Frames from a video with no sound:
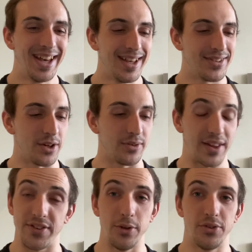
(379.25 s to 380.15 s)
So
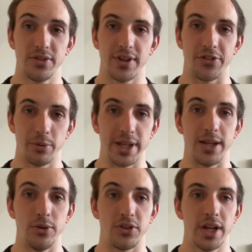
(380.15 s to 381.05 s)
that's huge. That's really
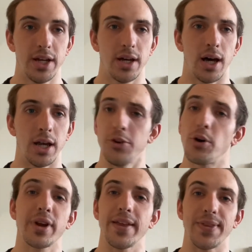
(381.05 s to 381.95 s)
huge. You
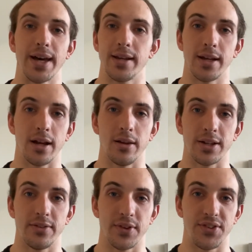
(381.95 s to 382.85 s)
don't get that in
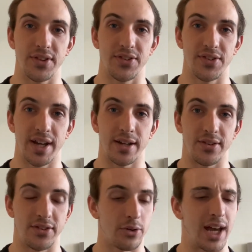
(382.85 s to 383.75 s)
collectivistic
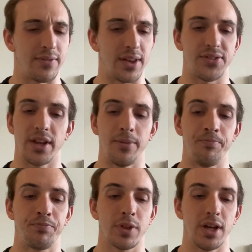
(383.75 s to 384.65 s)
societies. You don't have that
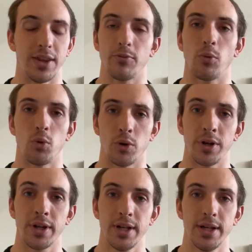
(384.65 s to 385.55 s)
same, I think,
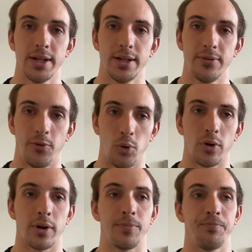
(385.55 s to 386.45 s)
reward
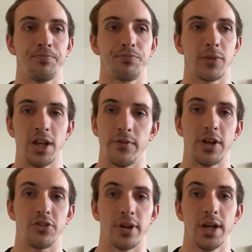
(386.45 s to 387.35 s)
for
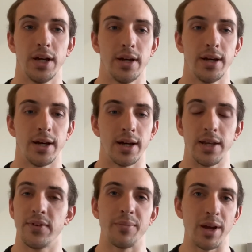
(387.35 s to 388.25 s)
innovation.
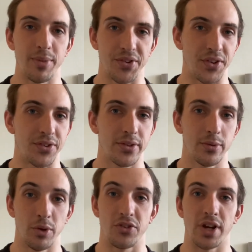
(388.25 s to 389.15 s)
Even in my
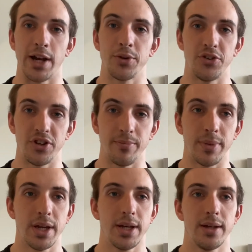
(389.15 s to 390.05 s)
business, which I owned a gym,
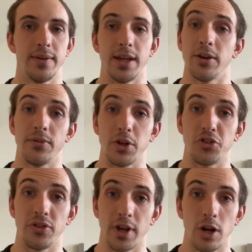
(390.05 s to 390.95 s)
the
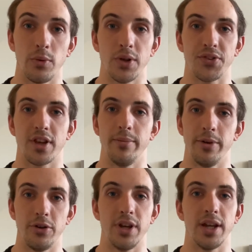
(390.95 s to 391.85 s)
innovation there was
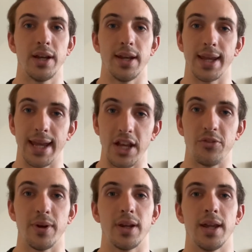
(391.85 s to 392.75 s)
community and
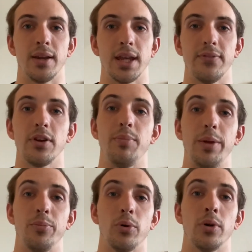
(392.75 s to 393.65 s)
engagement and giving
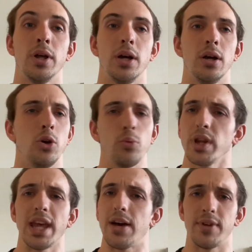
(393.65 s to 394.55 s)
people who
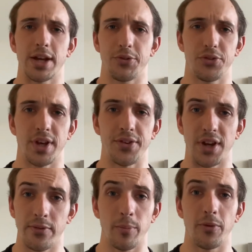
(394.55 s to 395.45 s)
really haven't exercised
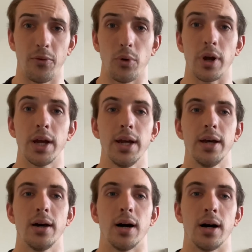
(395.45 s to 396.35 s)
ever before
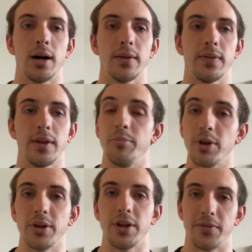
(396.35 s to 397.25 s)
the
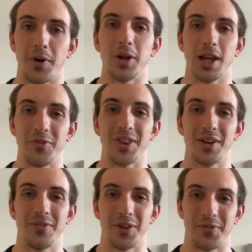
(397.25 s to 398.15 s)
ability to fall in love with
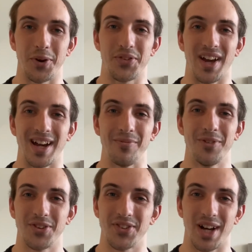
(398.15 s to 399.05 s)
it for the first time,
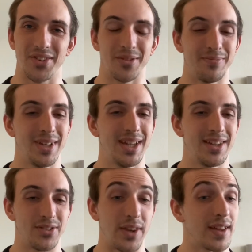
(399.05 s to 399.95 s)
which is awesome.
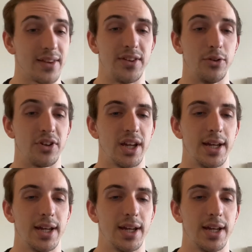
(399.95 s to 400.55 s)
So I think that's huge.